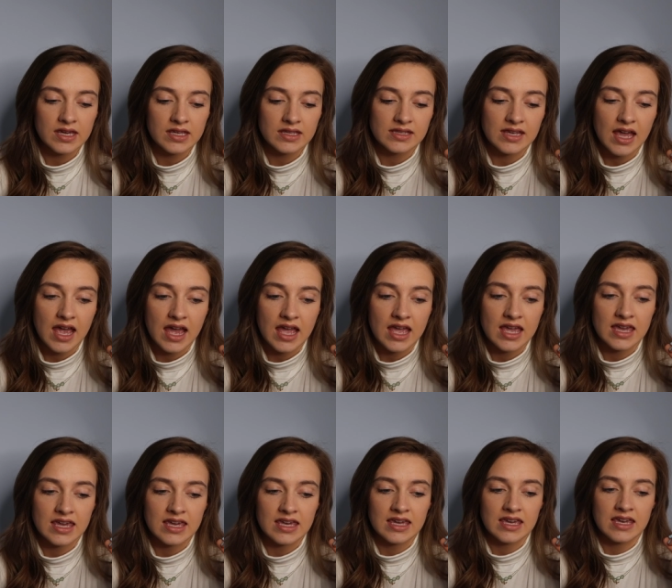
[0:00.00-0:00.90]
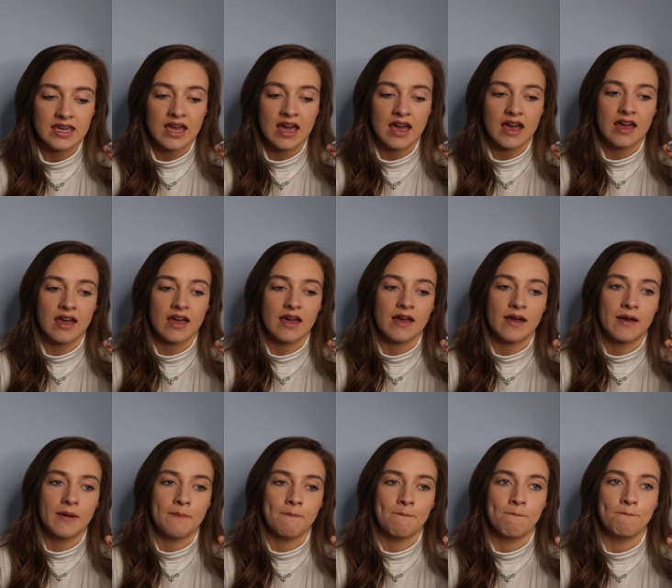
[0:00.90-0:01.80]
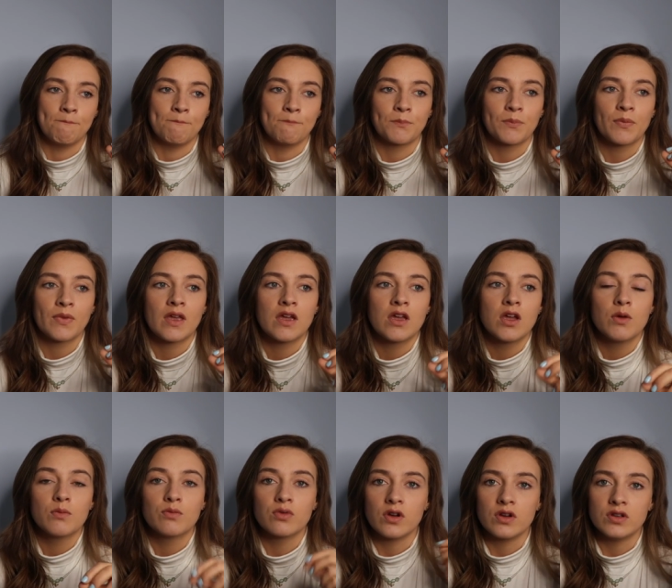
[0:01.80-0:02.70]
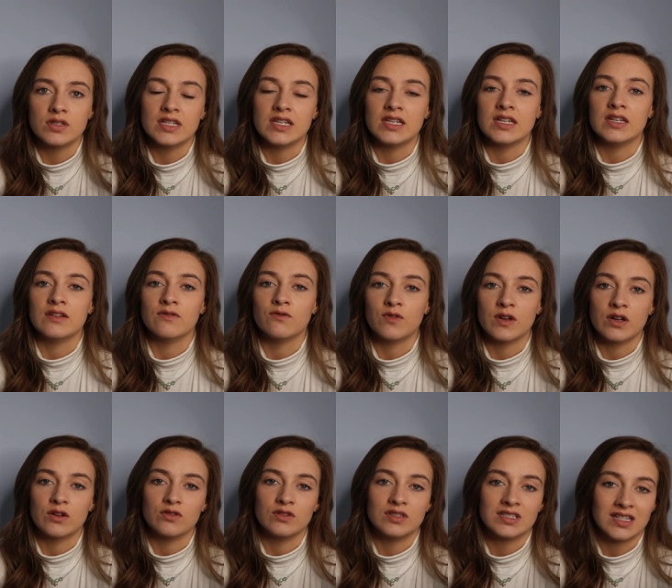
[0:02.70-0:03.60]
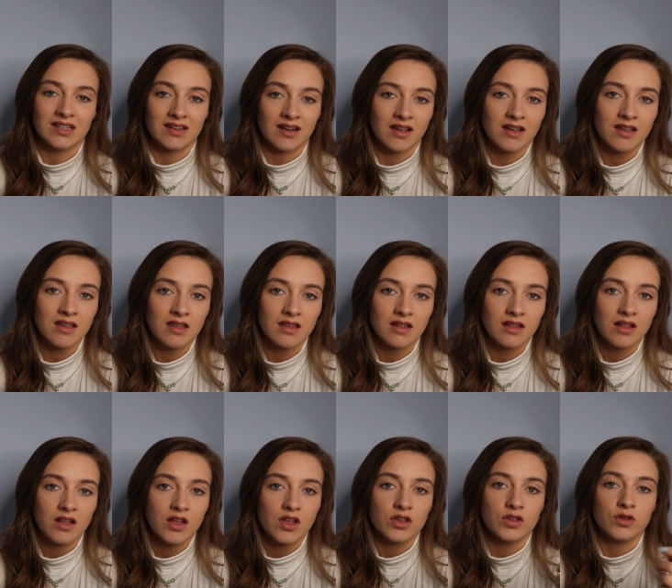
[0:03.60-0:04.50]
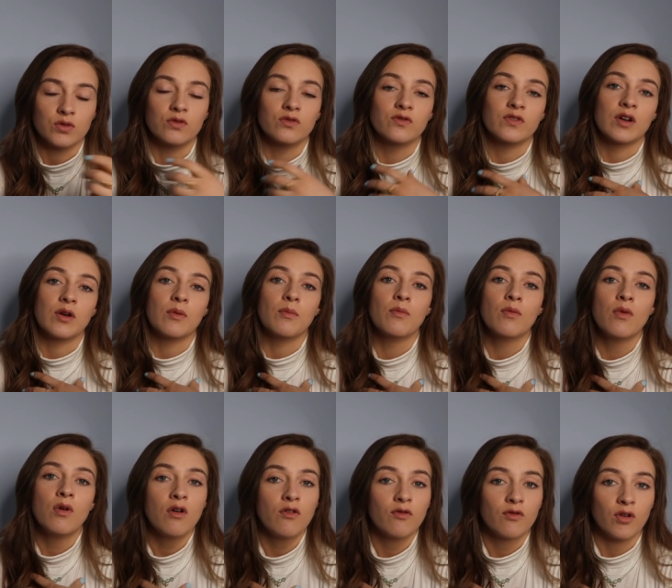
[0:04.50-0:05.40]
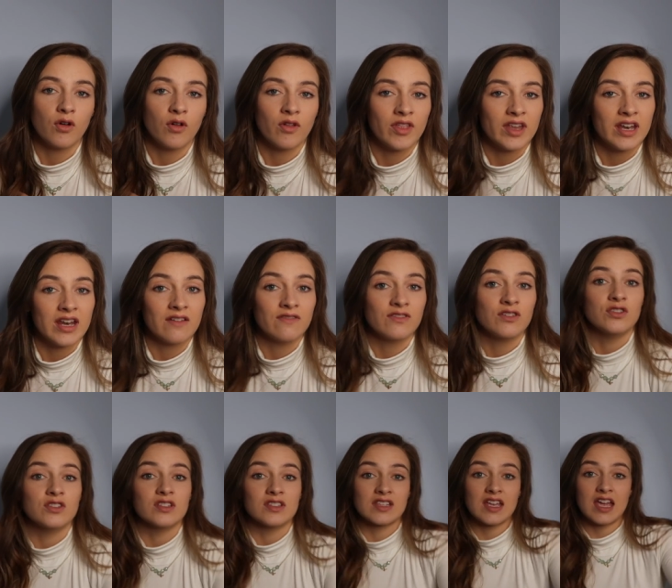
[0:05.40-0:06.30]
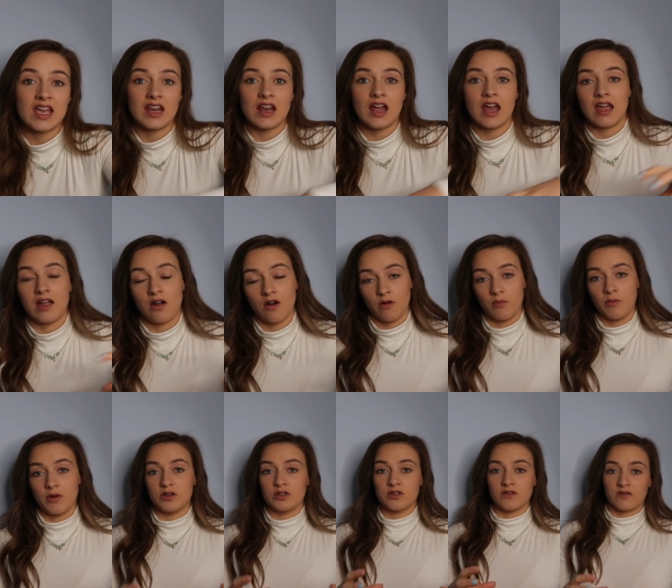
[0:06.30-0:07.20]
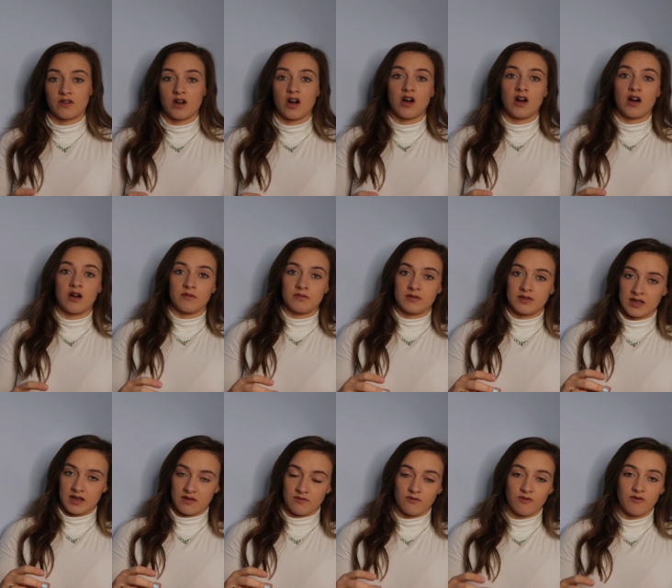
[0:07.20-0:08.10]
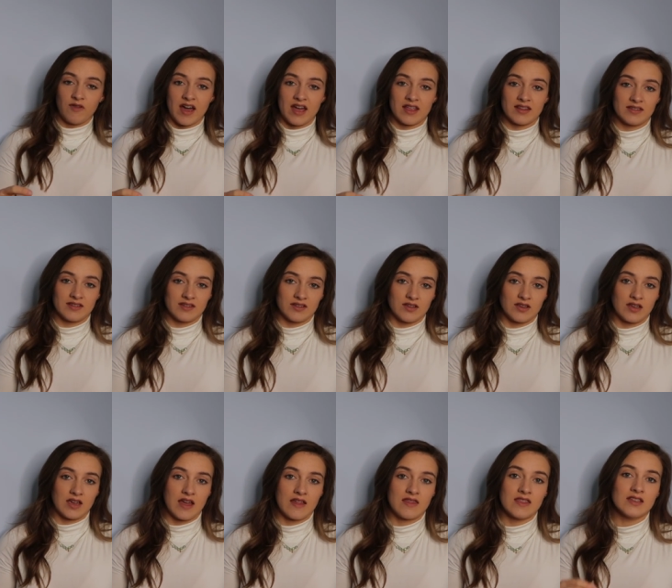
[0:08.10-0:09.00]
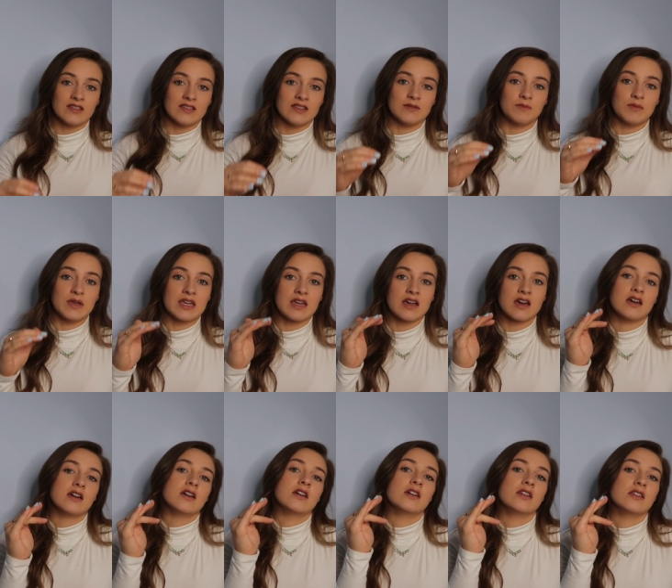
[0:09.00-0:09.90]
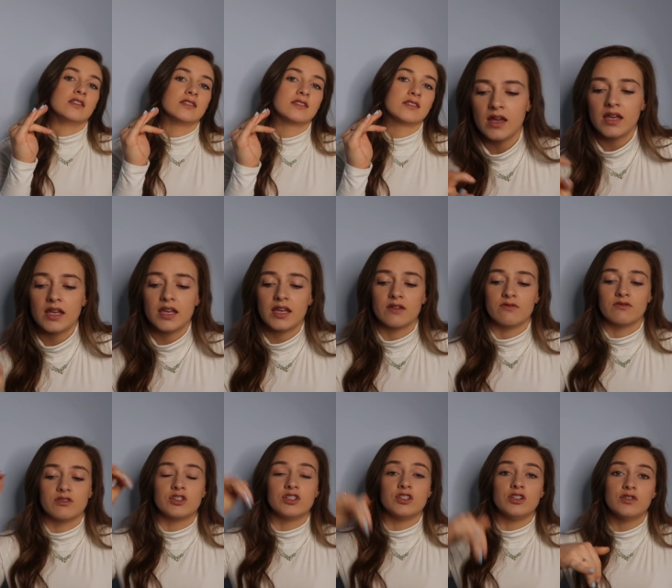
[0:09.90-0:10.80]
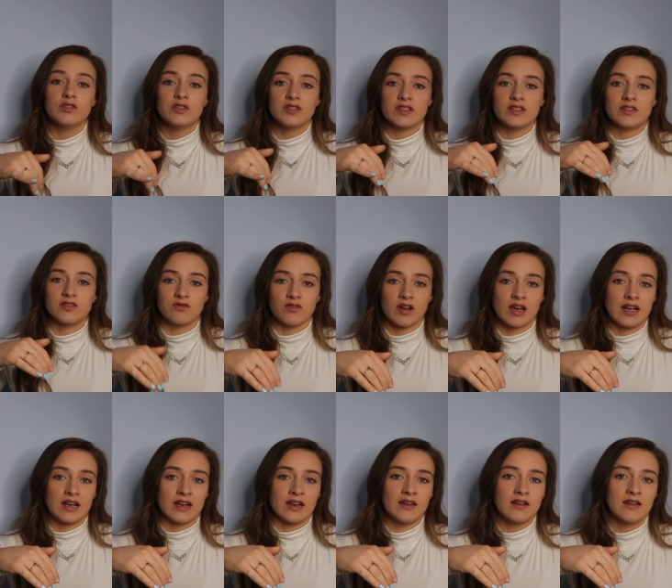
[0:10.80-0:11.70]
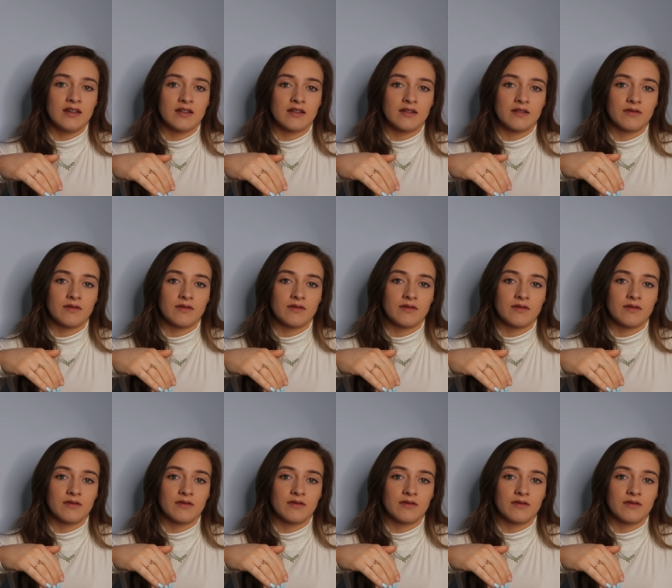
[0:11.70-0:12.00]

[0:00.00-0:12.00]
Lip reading: eat a protein-filled dinner, you will feel more full than if you just ate a whole bunch of carbs and fats, okay? This is because it reduces ghrelin,